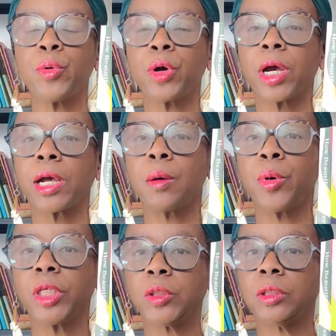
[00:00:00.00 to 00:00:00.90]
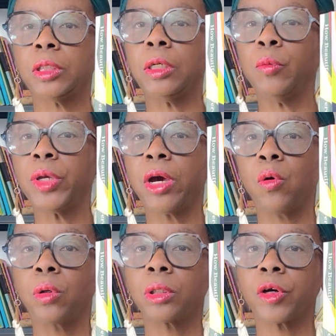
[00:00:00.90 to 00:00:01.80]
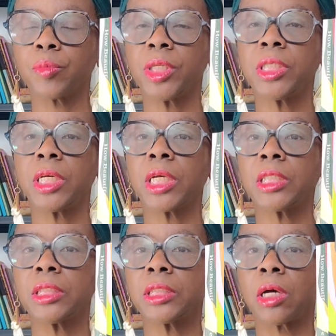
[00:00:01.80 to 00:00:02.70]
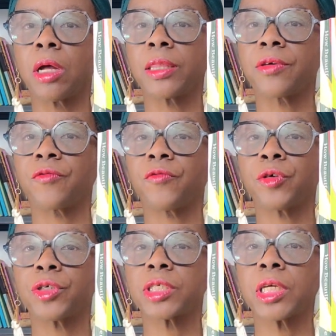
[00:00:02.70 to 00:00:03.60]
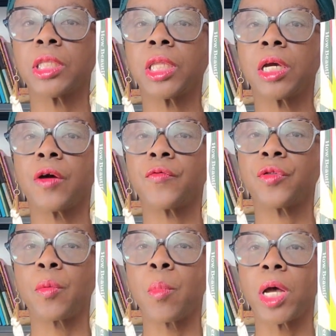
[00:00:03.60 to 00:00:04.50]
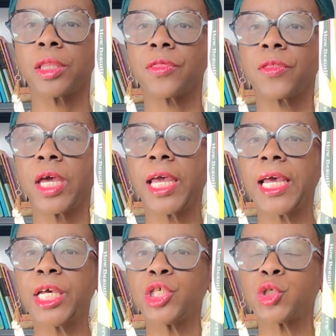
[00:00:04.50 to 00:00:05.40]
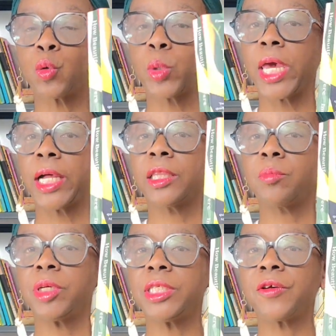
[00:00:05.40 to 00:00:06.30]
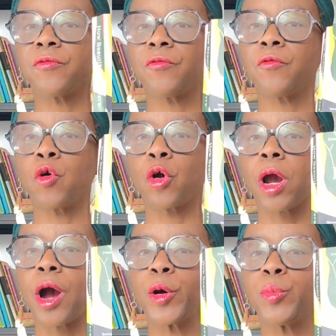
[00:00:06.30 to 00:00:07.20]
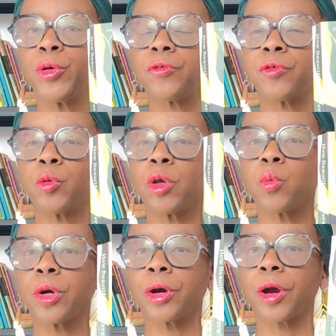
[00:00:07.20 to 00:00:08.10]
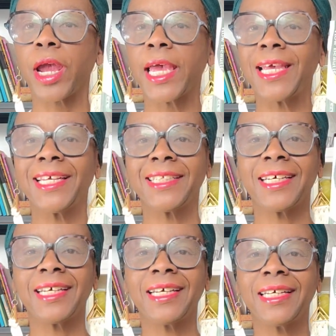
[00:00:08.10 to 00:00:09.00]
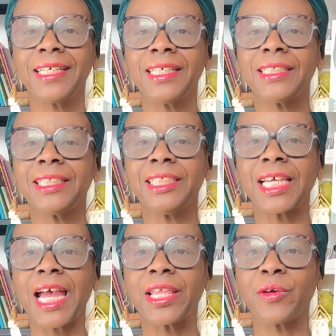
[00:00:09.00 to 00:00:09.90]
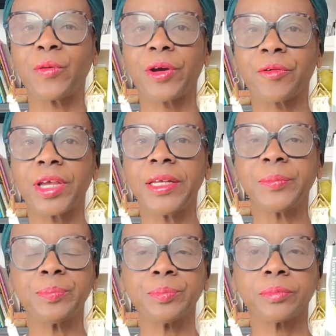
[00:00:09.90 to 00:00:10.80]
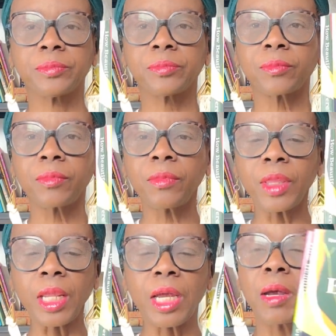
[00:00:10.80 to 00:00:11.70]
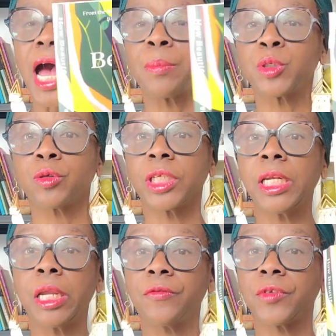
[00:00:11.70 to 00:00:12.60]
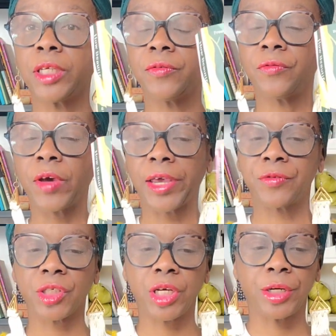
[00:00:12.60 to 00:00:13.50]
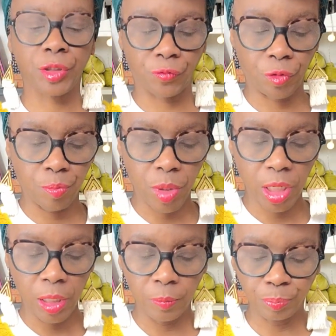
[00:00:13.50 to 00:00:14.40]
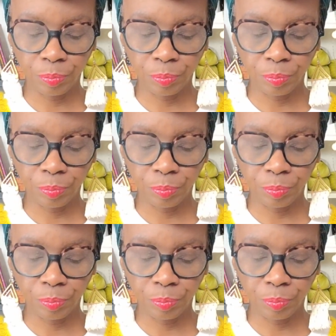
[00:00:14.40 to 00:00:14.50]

book, but we hold our meetings on the first Sunday of the month. So we held the meeting for How Beautiful We Were in January. Absolutely loved it. 5 stars from me.